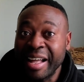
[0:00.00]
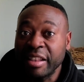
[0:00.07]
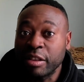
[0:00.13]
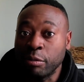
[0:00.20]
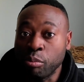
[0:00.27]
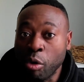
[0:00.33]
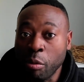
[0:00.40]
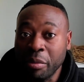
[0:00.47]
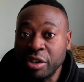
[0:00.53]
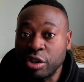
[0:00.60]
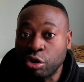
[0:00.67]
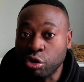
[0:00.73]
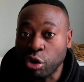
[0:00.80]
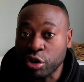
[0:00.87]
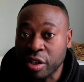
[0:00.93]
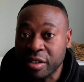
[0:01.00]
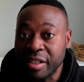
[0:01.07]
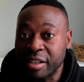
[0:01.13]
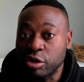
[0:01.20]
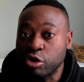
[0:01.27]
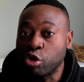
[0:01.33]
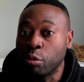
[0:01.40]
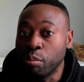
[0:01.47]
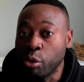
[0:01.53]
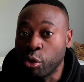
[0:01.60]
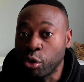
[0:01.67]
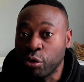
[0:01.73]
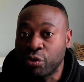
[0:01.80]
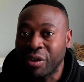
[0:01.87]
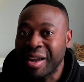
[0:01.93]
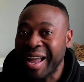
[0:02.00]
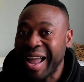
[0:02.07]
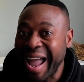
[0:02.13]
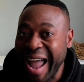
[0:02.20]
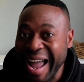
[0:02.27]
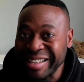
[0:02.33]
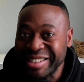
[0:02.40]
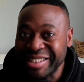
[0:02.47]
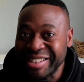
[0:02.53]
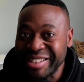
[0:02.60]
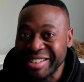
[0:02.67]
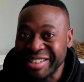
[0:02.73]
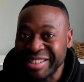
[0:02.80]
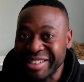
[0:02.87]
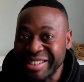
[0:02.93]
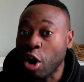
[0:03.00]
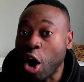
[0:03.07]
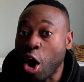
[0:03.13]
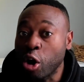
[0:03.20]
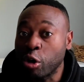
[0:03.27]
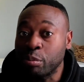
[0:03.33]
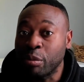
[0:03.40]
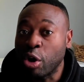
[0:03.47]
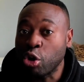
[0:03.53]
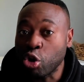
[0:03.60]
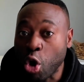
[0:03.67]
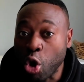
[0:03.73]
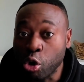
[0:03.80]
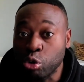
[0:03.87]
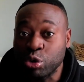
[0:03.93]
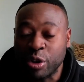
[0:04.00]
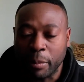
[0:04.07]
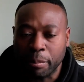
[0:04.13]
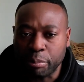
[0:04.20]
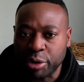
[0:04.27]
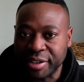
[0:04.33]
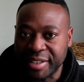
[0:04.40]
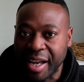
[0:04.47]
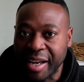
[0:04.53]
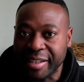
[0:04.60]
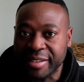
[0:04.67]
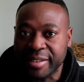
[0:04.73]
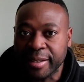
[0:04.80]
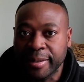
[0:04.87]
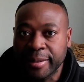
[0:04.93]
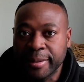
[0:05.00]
The moment she crosses it, you move, action, calm, cold, precise.